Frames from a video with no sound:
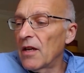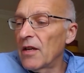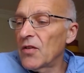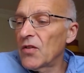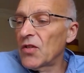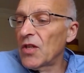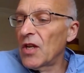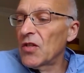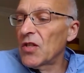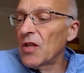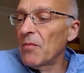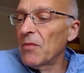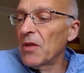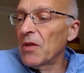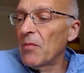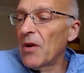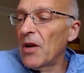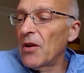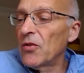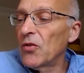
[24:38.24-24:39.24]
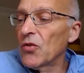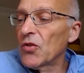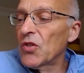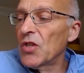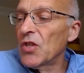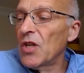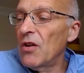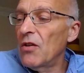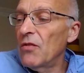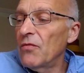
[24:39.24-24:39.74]
say something about
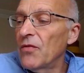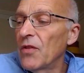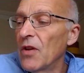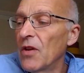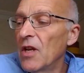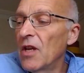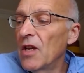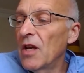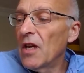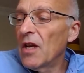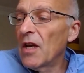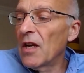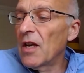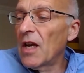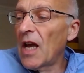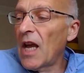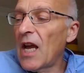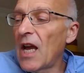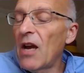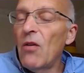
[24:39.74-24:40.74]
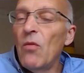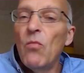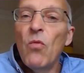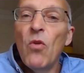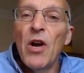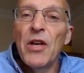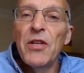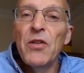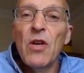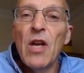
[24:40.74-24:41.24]
yourself, how and
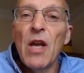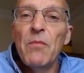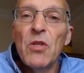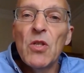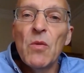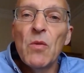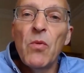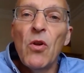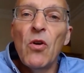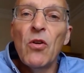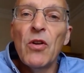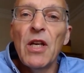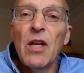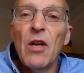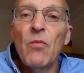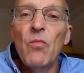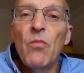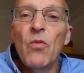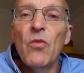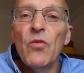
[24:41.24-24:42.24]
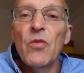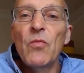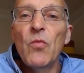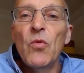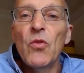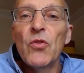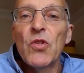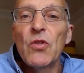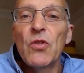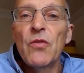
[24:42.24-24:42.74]
why you came into blogging, and
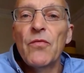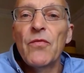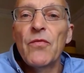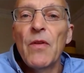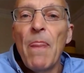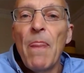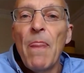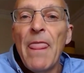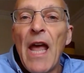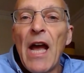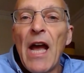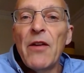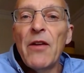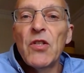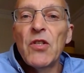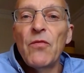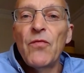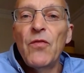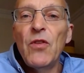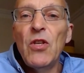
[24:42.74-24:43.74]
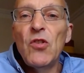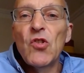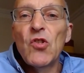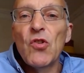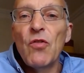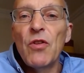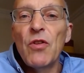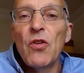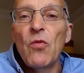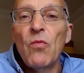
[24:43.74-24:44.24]
what sort of, how does it
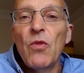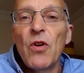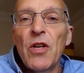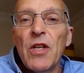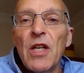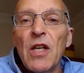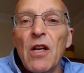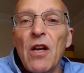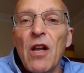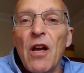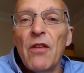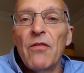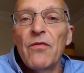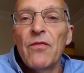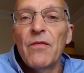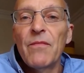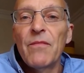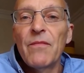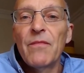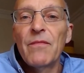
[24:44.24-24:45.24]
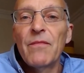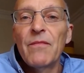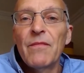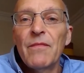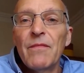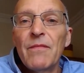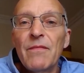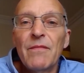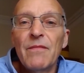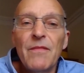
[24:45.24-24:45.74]
feature in your working life?
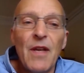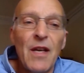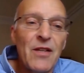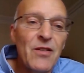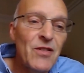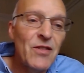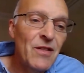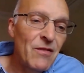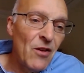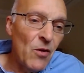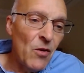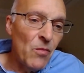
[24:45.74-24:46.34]
Thanks.